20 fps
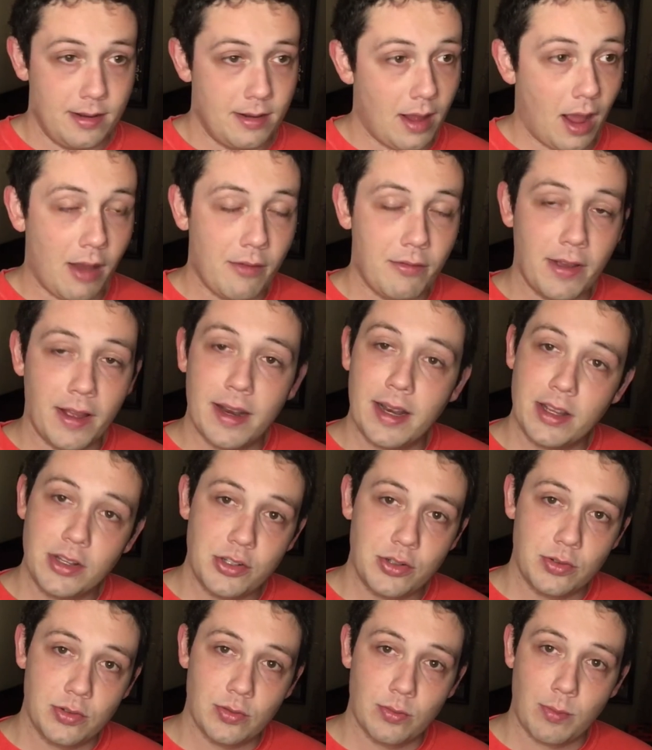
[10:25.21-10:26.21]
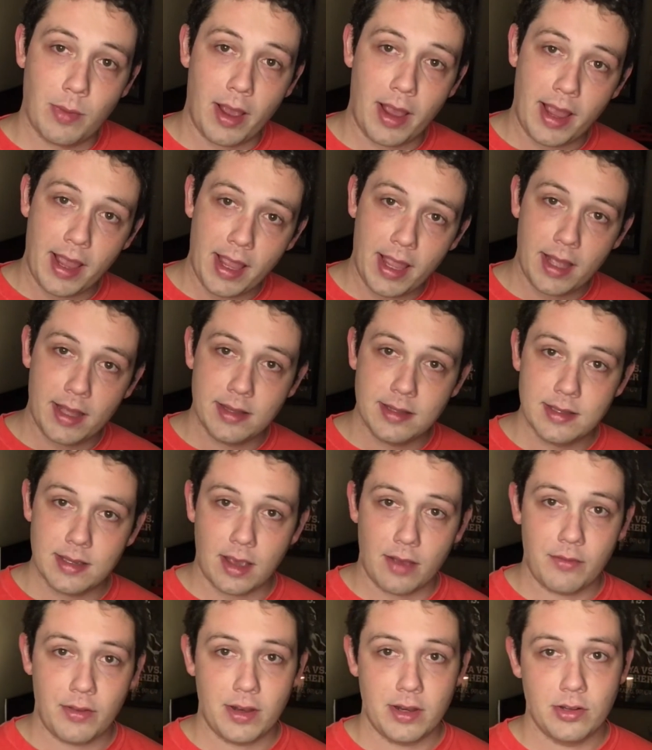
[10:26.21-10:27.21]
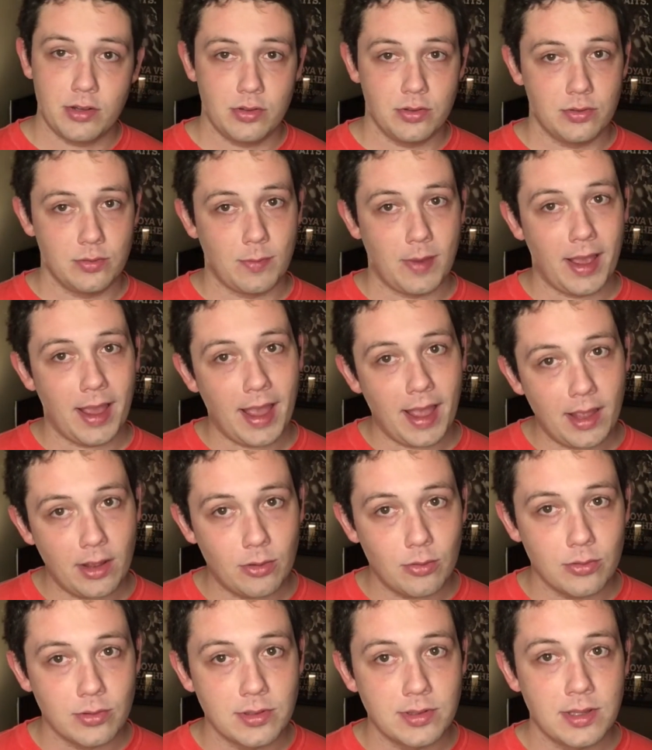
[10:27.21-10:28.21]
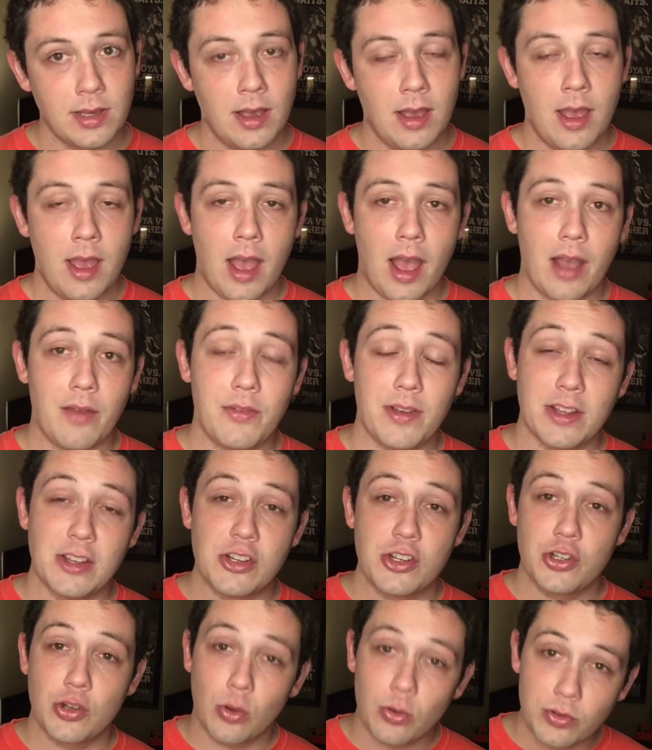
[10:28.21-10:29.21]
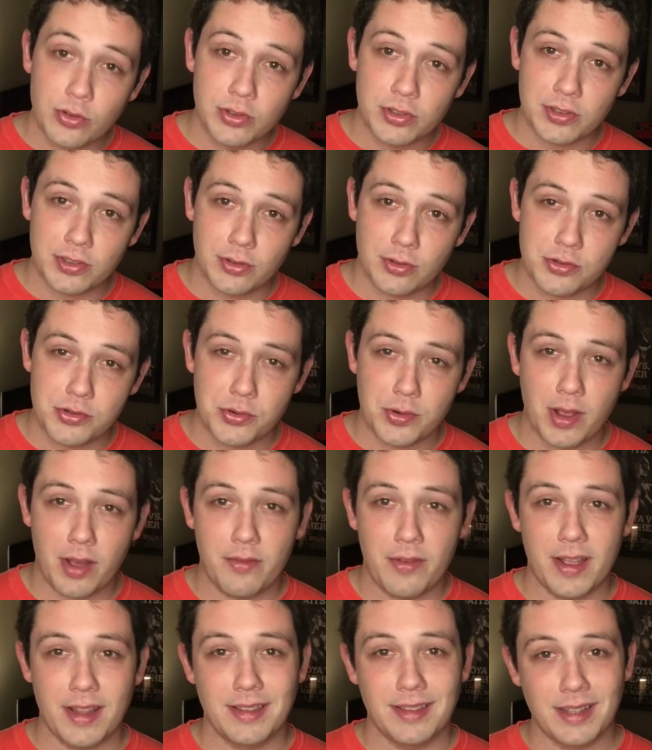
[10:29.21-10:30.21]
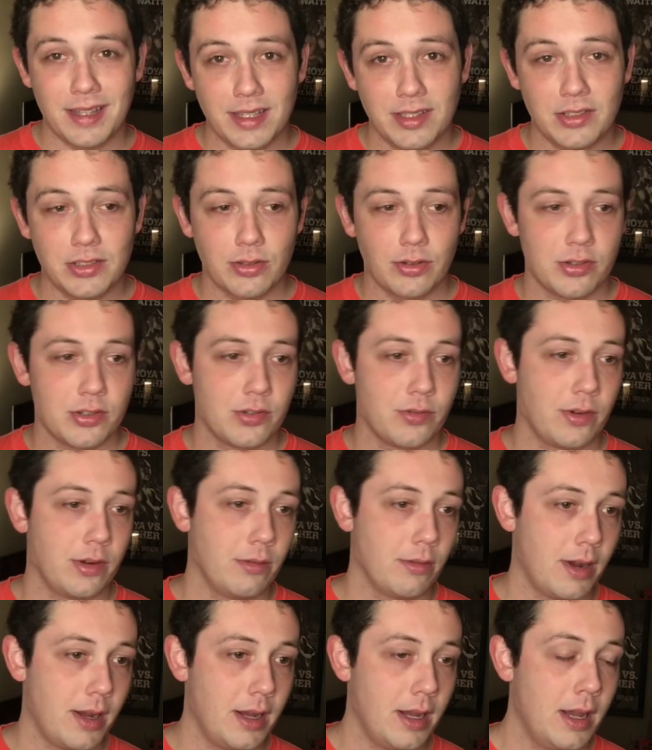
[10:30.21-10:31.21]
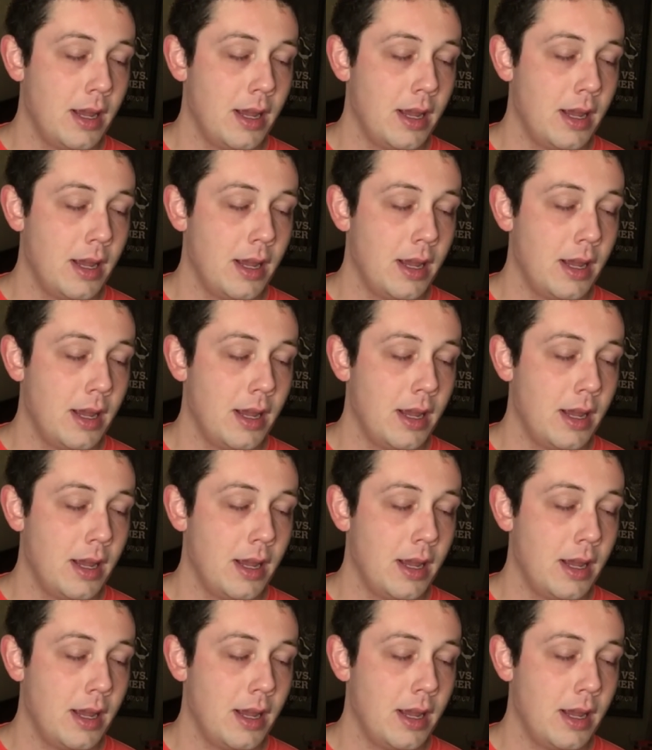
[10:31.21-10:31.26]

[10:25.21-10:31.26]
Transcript: I've had issues with my hands, I've had issues with my ankles, I've had shoulder surgery, I've had knee surgery, right?